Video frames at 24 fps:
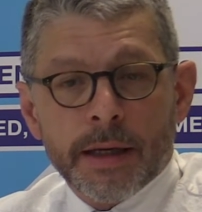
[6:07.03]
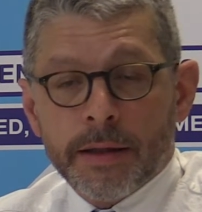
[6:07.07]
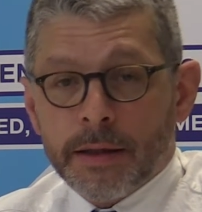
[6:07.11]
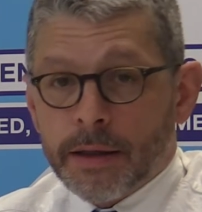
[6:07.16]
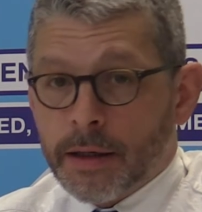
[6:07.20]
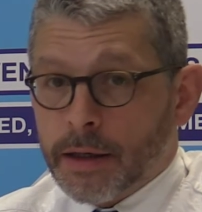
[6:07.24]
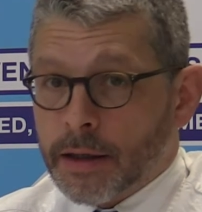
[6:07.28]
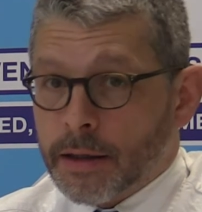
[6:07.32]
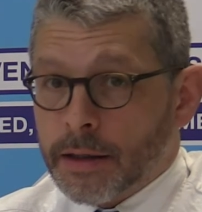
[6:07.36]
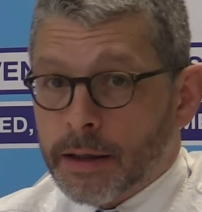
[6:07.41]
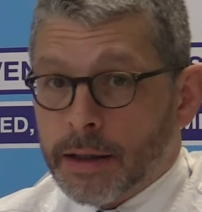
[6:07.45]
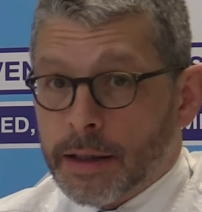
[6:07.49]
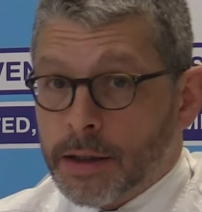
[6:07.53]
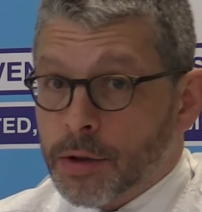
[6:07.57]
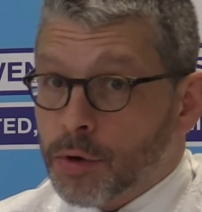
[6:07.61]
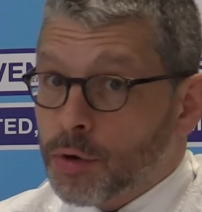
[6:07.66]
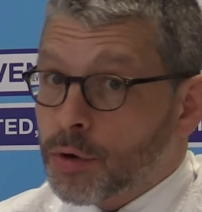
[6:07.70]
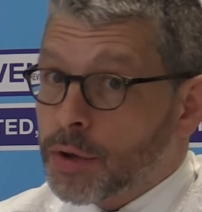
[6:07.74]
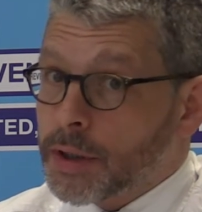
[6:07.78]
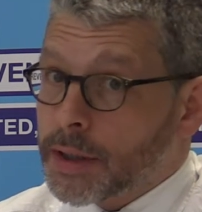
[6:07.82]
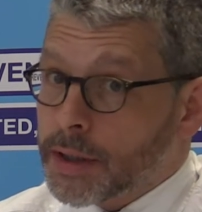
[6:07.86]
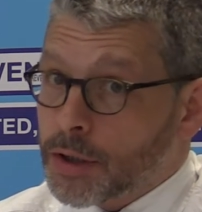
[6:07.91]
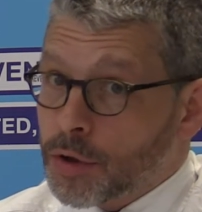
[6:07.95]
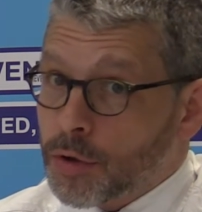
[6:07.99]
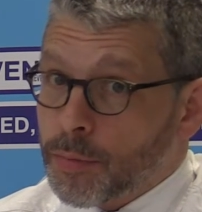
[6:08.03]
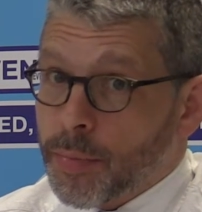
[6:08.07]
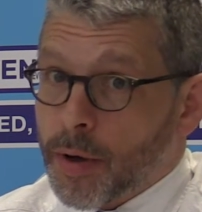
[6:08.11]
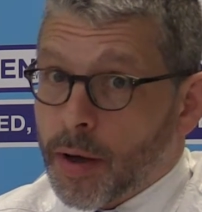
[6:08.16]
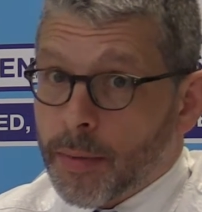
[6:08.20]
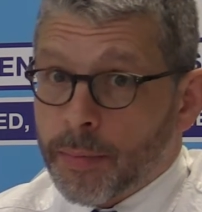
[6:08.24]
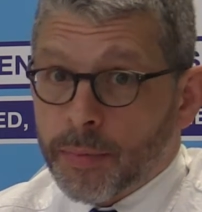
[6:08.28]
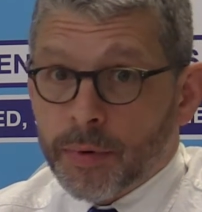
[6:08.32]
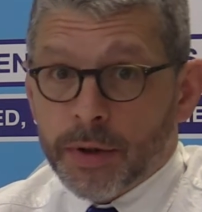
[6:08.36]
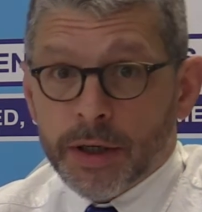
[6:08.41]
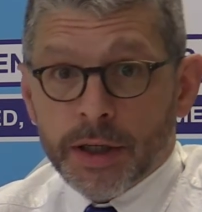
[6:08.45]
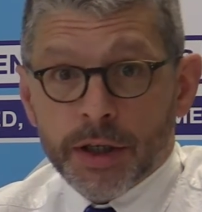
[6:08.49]
that are either in the
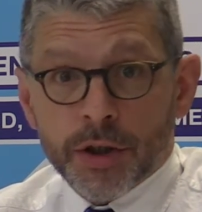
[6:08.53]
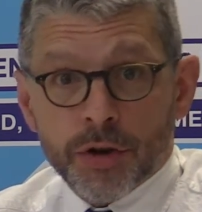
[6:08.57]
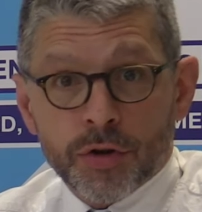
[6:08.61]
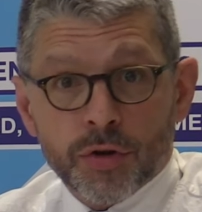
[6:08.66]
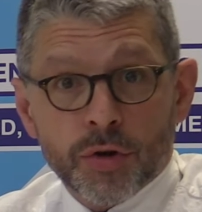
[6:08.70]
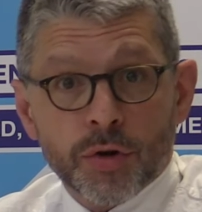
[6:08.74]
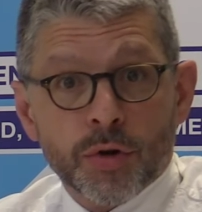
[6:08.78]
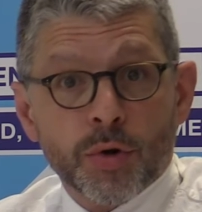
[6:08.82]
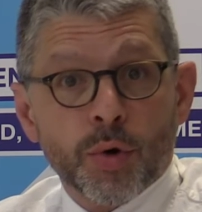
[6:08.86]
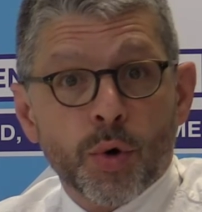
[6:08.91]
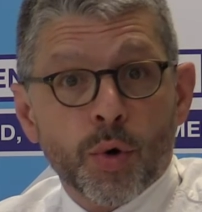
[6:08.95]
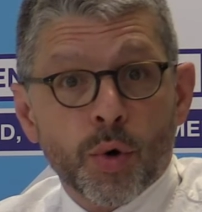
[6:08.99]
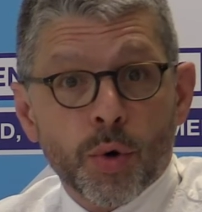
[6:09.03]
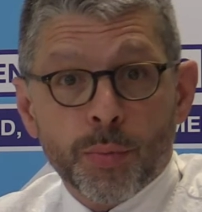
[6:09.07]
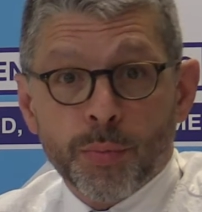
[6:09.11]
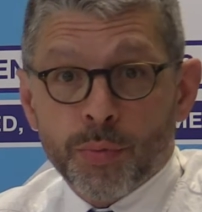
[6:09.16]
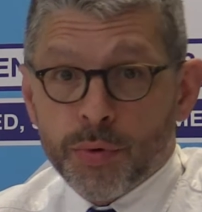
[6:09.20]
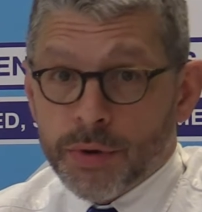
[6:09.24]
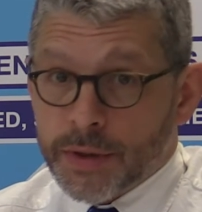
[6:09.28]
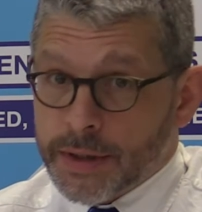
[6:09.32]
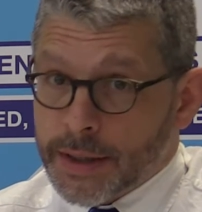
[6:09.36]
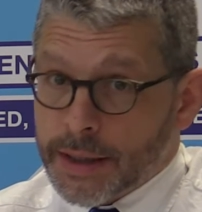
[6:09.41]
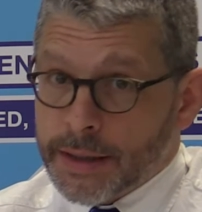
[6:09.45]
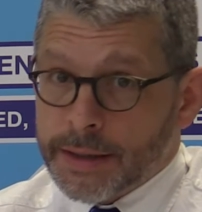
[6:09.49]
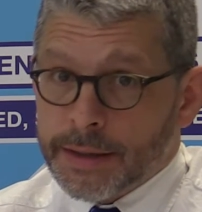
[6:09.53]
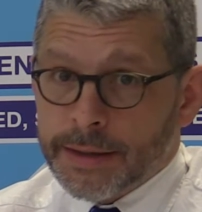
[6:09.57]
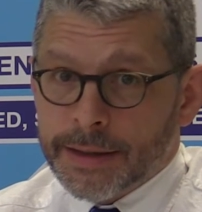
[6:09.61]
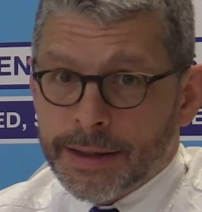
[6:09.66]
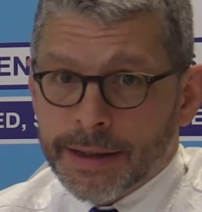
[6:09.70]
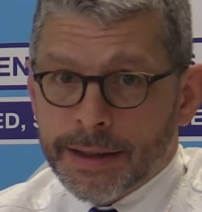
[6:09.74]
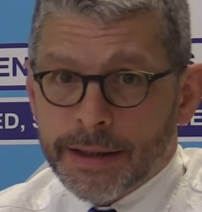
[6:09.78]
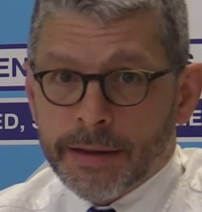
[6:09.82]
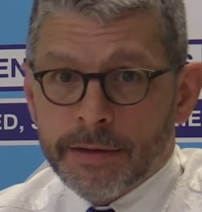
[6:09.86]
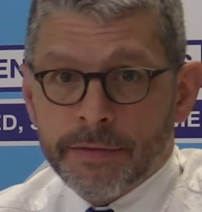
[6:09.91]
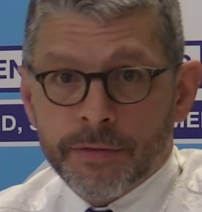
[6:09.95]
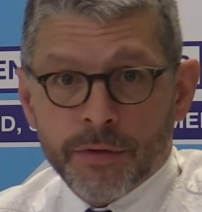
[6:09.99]
population or
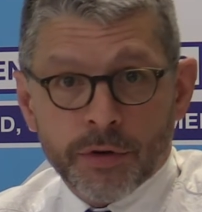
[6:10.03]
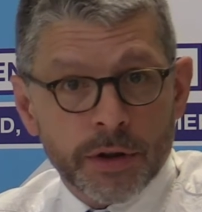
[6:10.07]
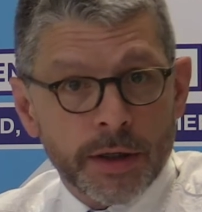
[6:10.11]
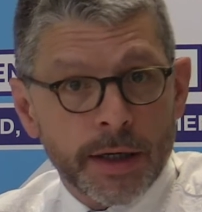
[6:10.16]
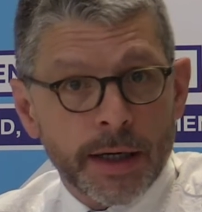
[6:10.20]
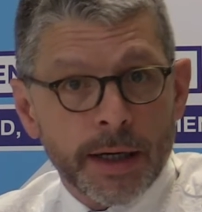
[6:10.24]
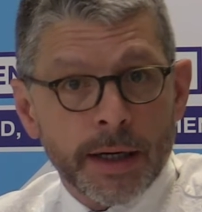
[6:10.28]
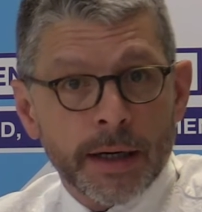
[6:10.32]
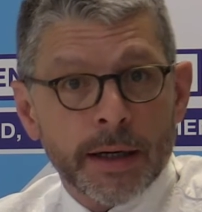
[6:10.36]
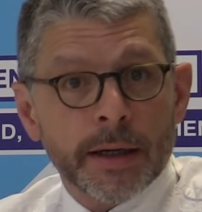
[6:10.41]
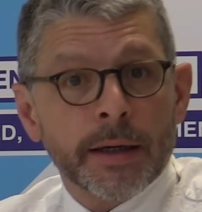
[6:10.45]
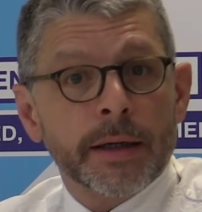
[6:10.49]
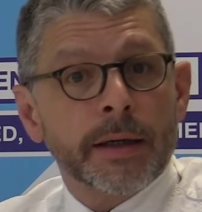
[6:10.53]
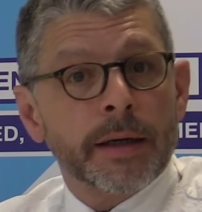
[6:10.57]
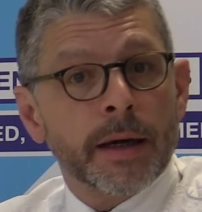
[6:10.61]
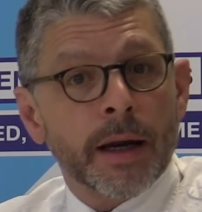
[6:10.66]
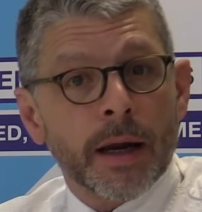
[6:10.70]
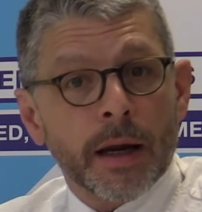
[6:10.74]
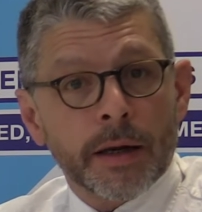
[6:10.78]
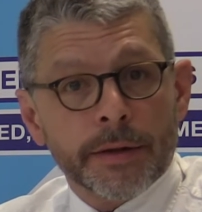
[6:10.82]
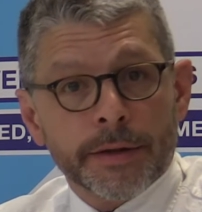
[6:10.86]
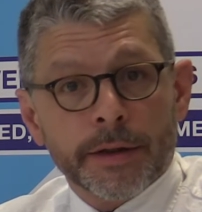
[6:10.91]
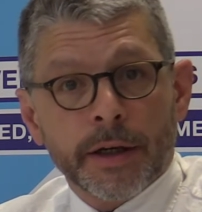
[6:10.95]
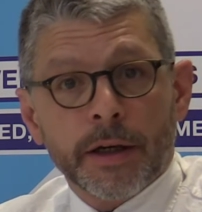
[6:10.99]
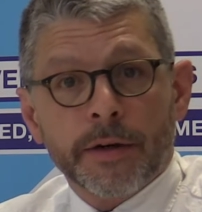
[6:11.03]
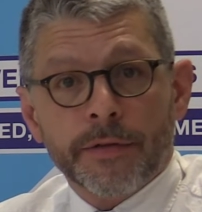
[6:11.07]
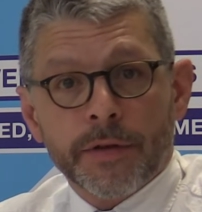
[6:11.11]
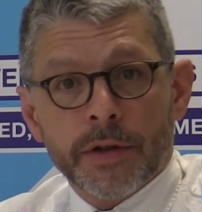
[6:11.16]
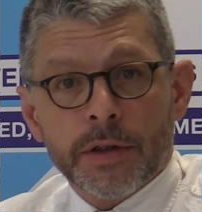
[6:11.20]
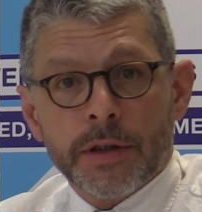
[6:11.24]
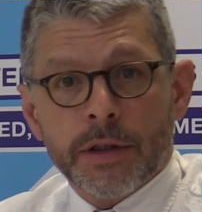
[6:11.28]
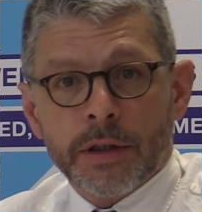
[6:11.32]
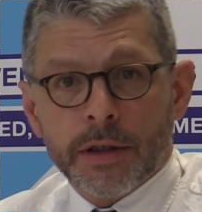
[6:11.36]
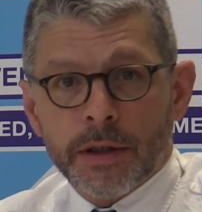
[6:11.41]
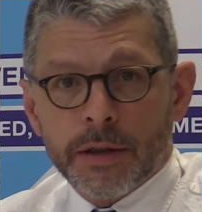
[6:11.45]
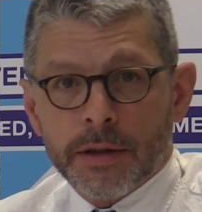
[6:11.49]
presenting for care in healthcare
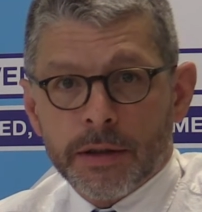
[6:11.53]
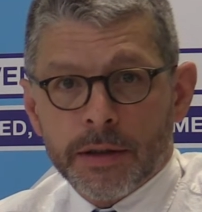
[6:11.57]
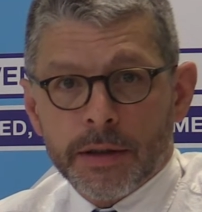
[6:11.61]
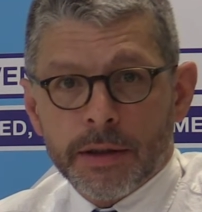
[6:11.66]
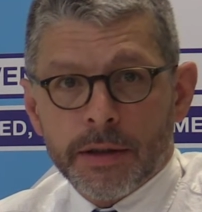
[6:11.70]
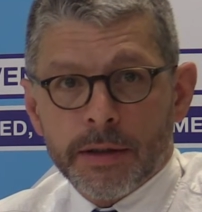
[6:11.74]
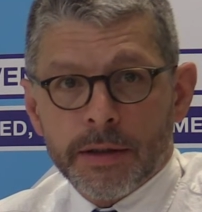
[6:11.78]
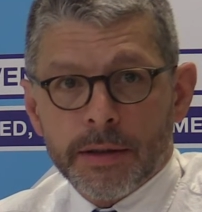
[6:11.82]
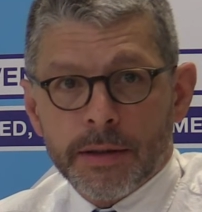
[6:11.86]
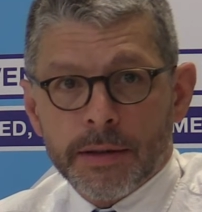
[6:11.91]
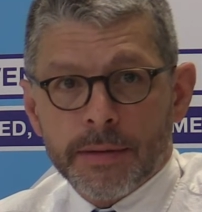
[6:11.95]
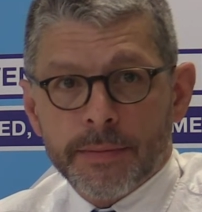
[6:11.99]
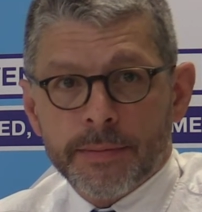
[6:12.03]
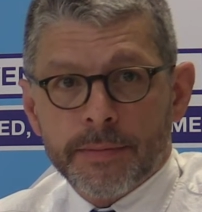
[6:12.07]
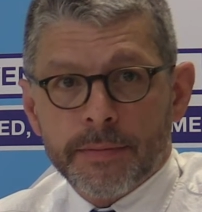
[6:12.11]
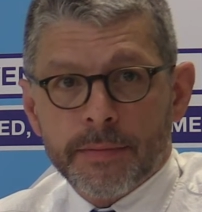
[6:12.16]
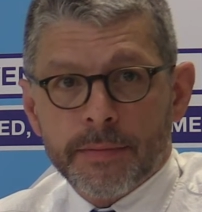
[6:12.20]
facilities.